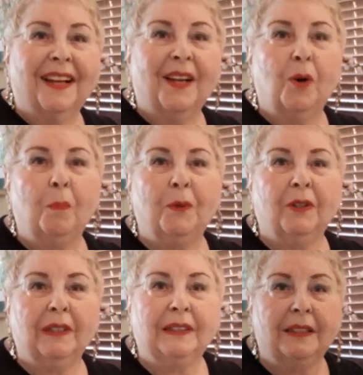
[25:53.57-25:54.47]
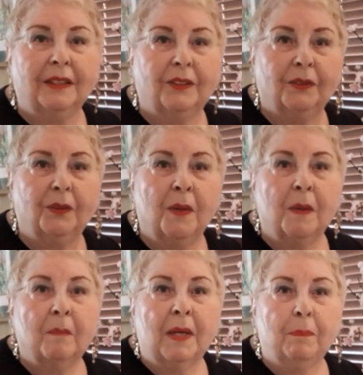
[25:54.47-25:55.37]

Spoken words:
I hope you're listening to my